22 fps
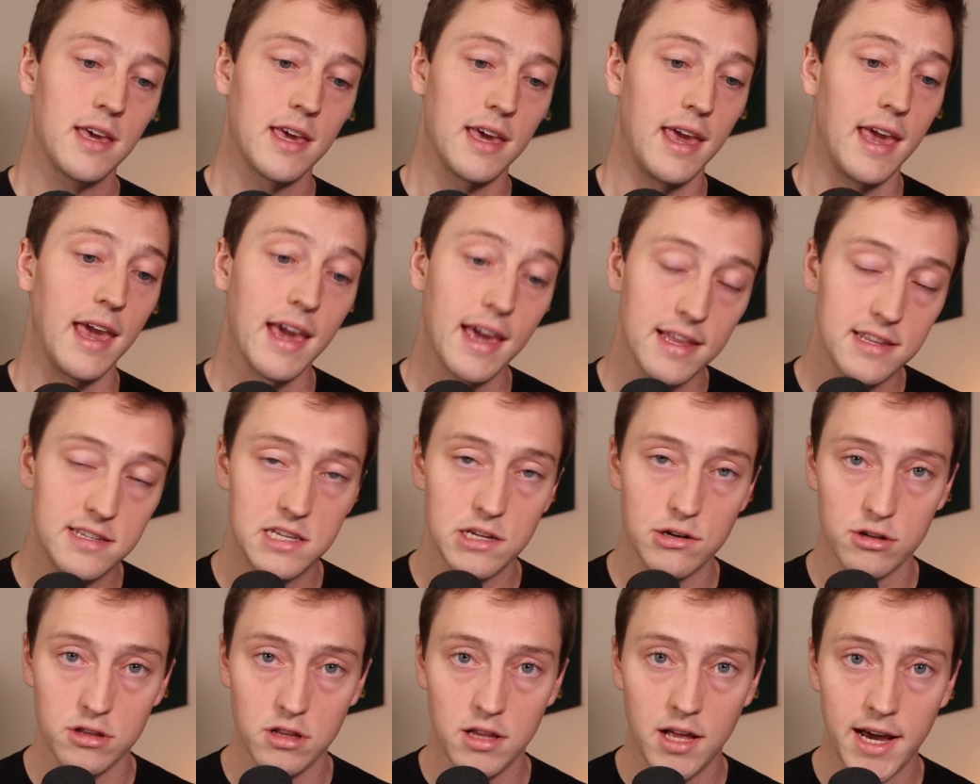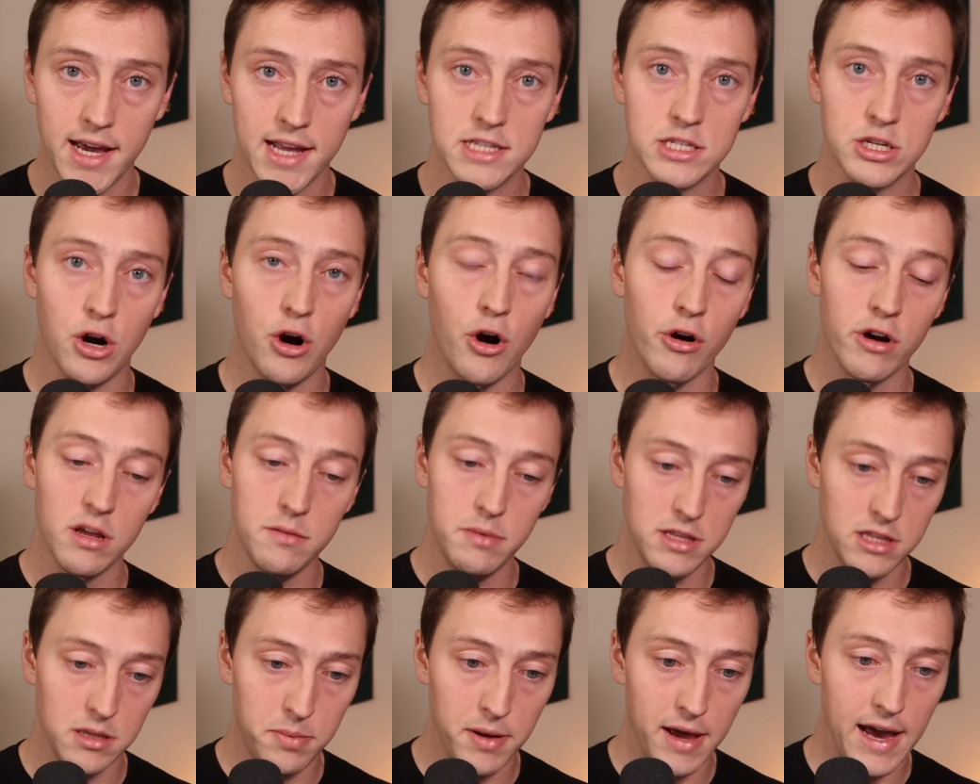And considering the Lions already
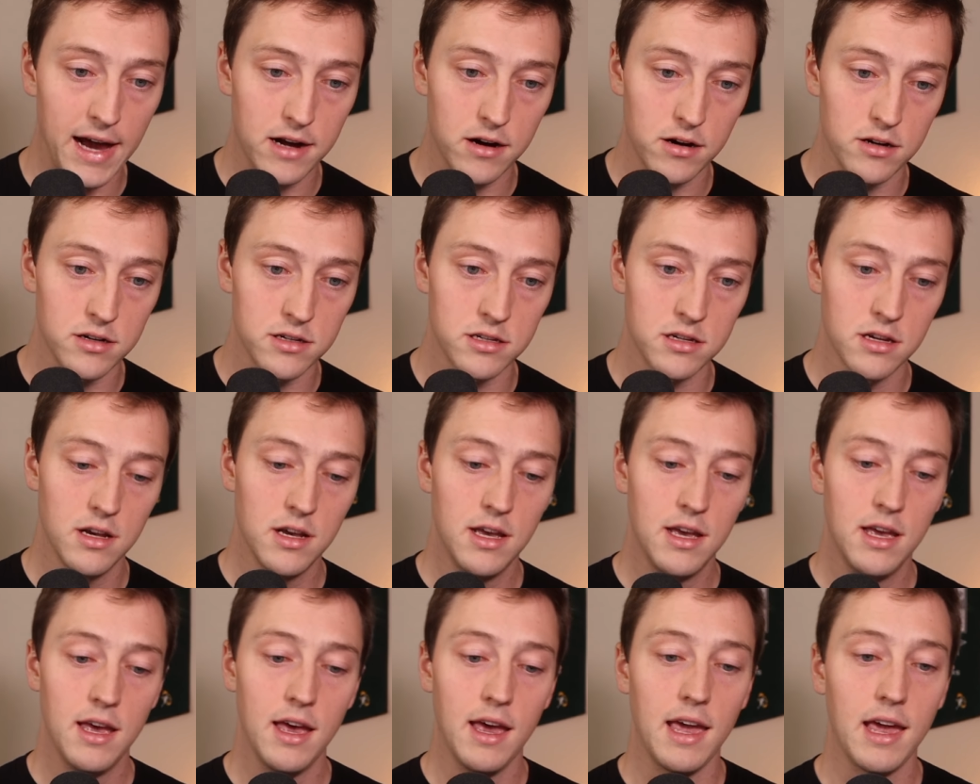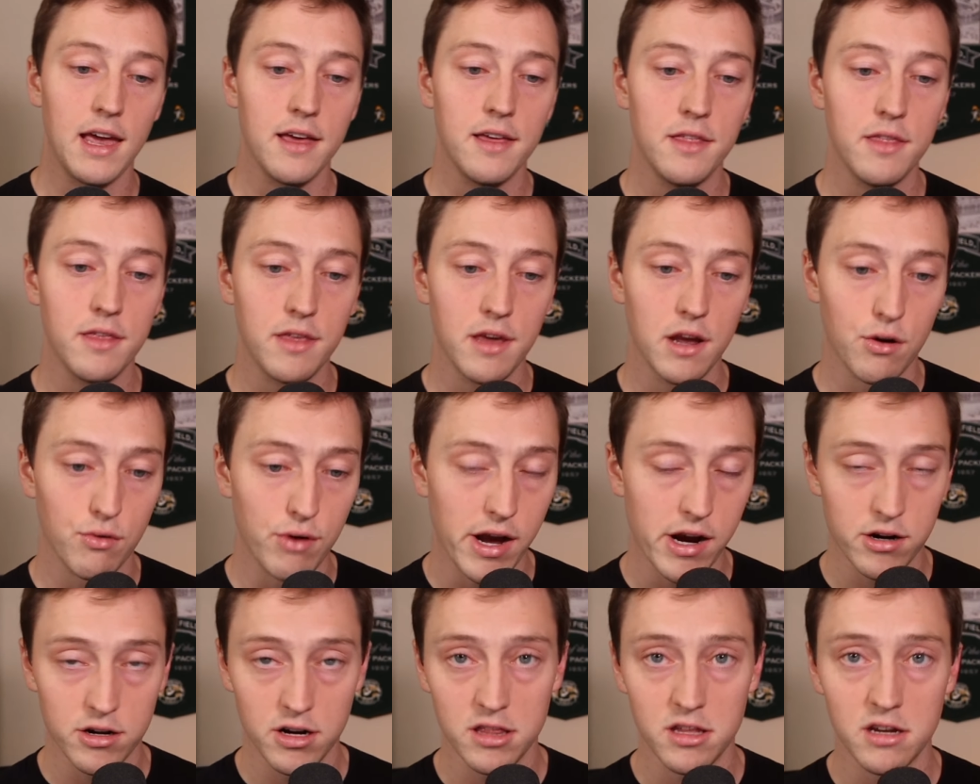beat the Packers and their
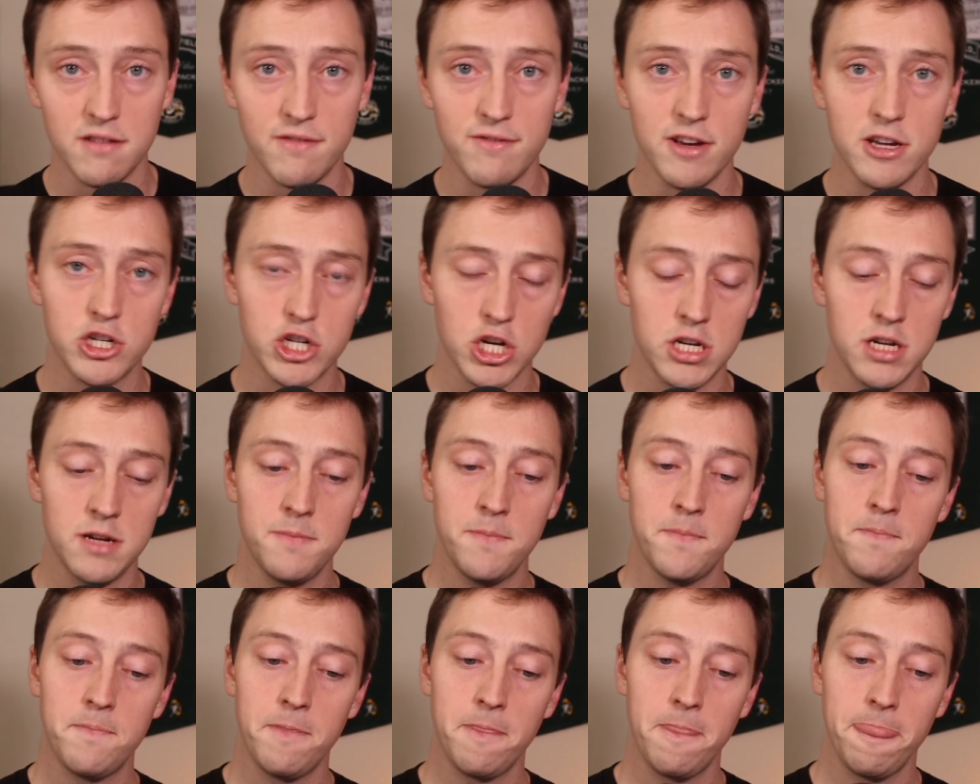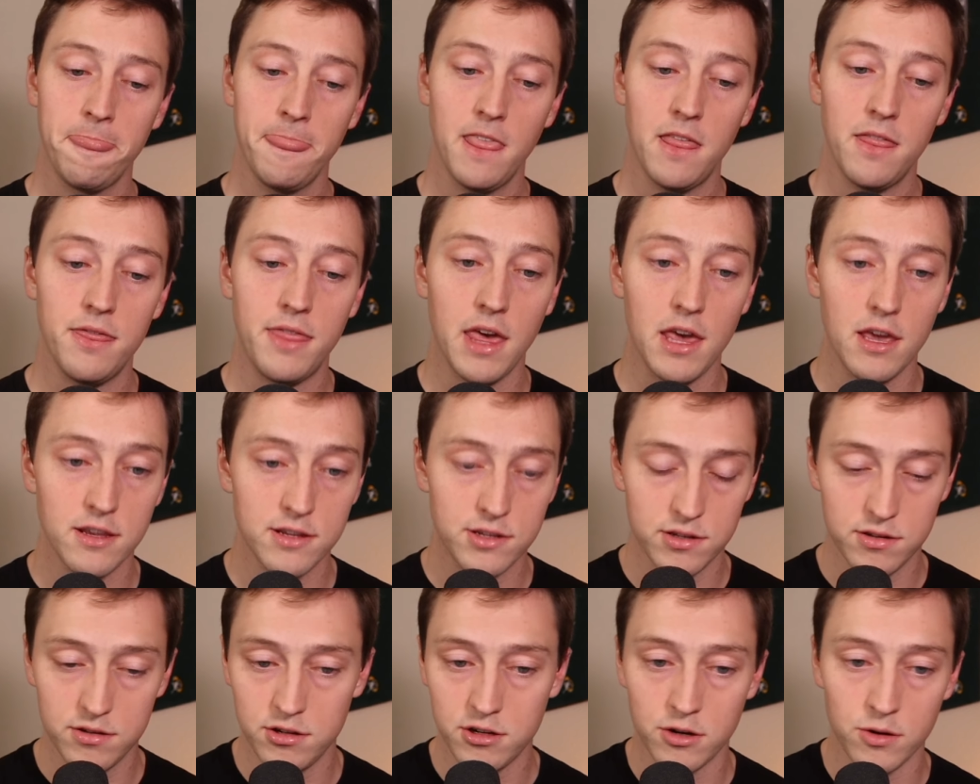record in the division, they,
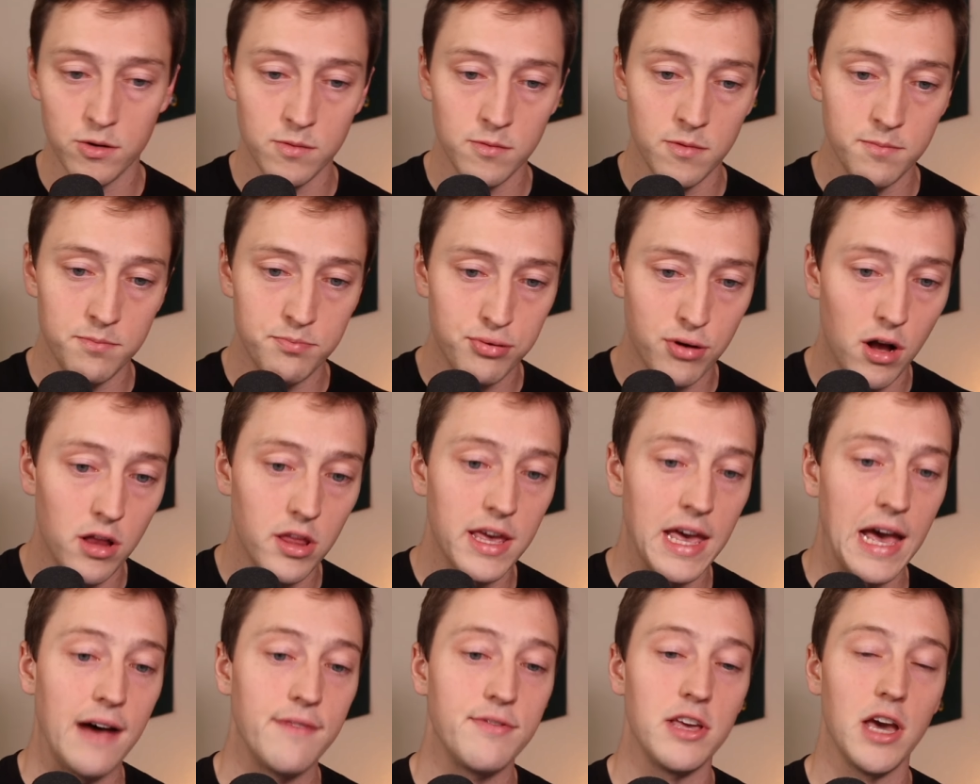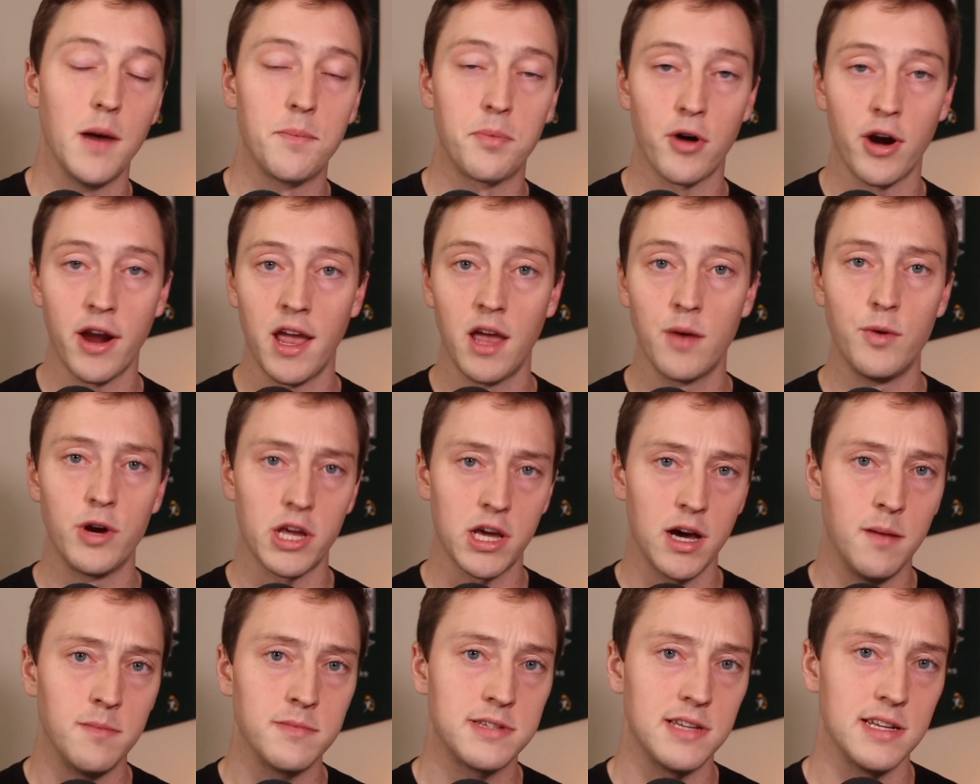you know, probably have the upper hand when it
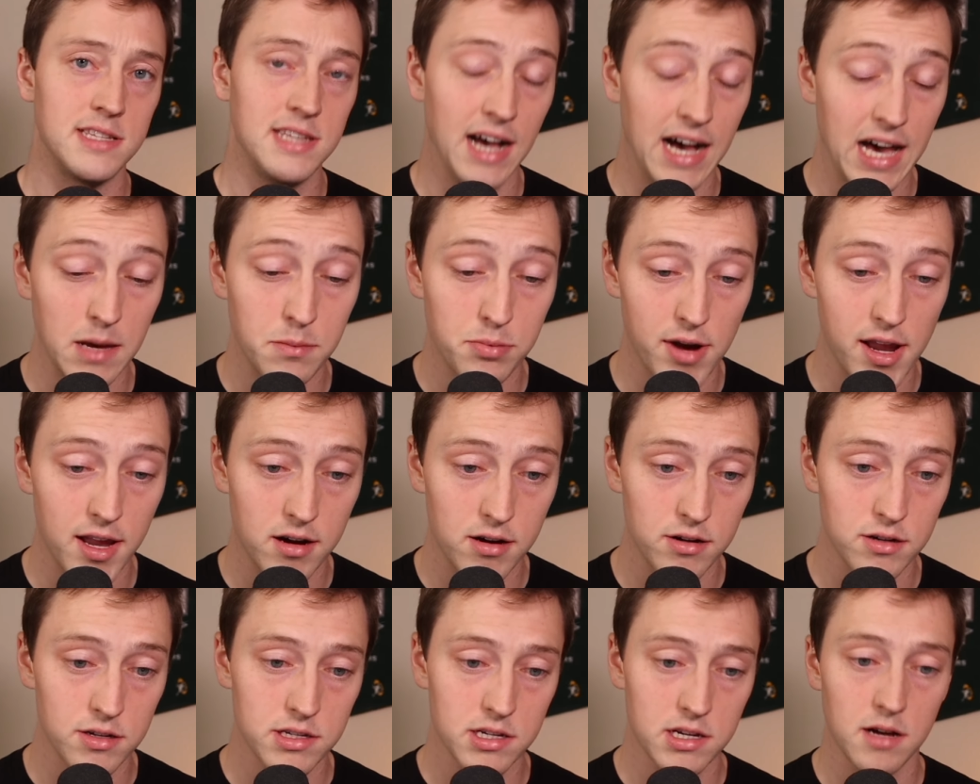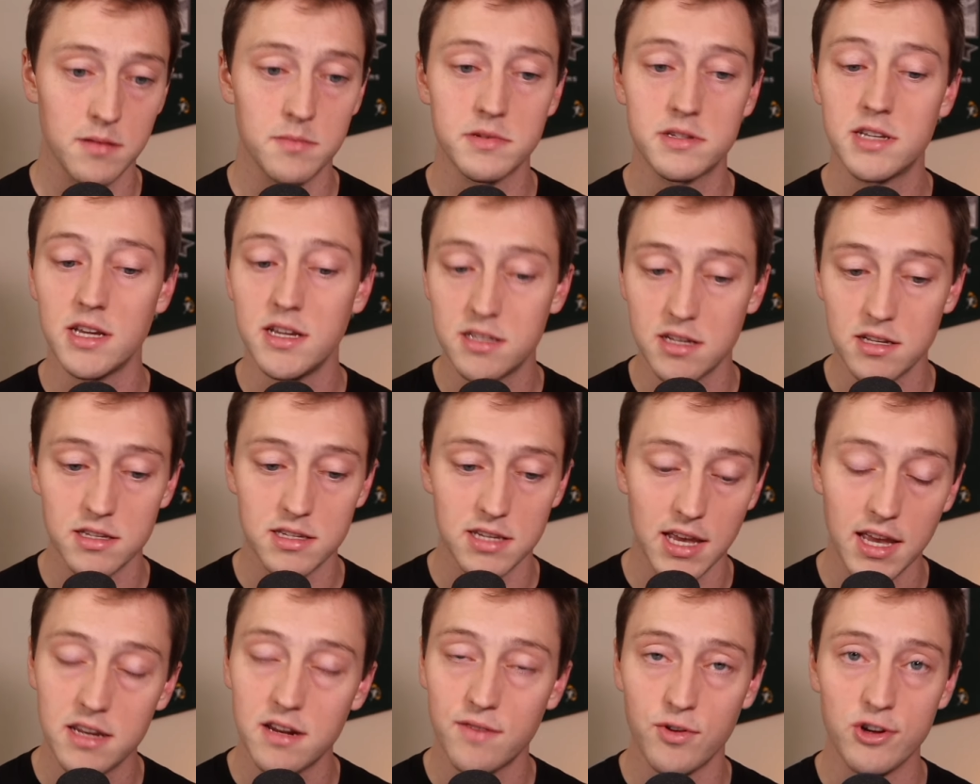comes to tiebreakers come season's
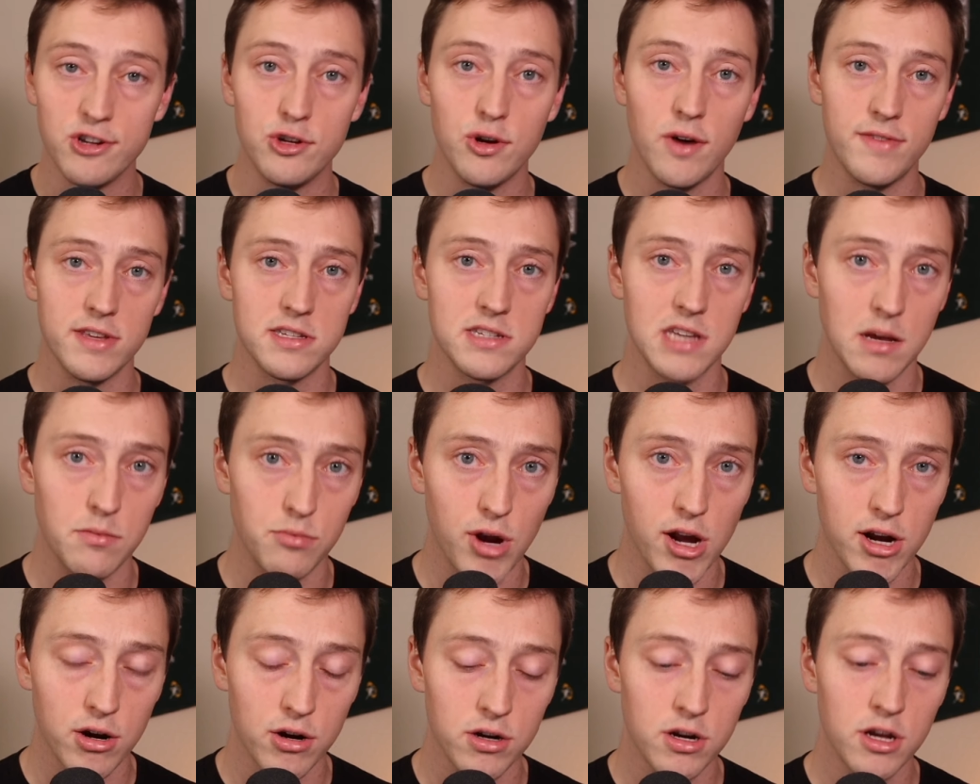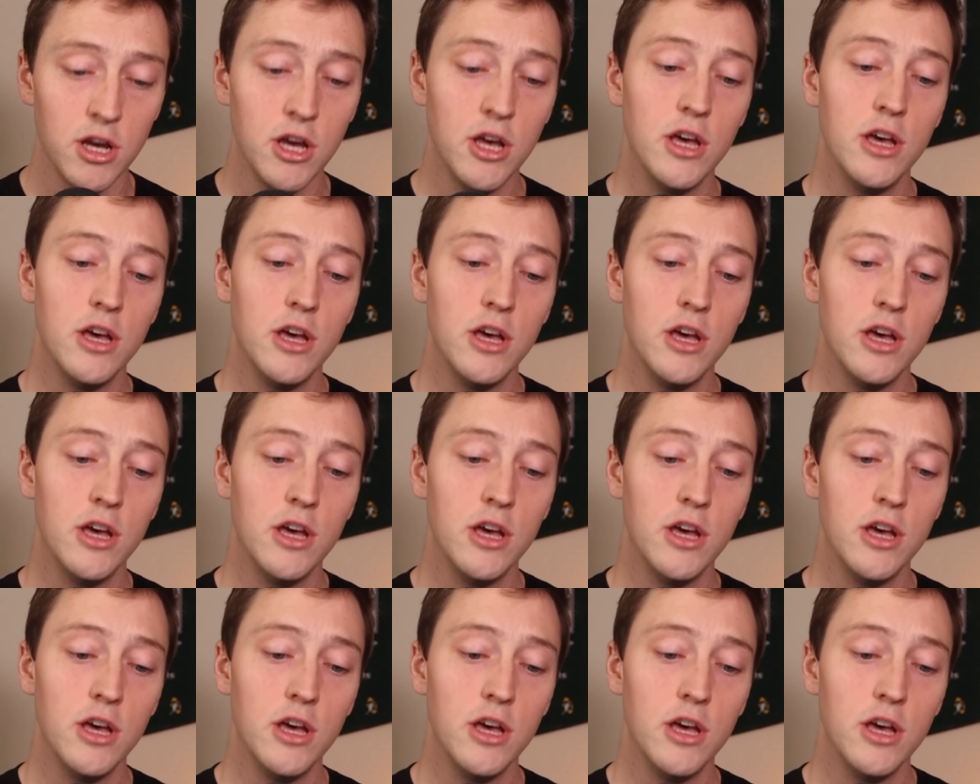end if we do have the same record.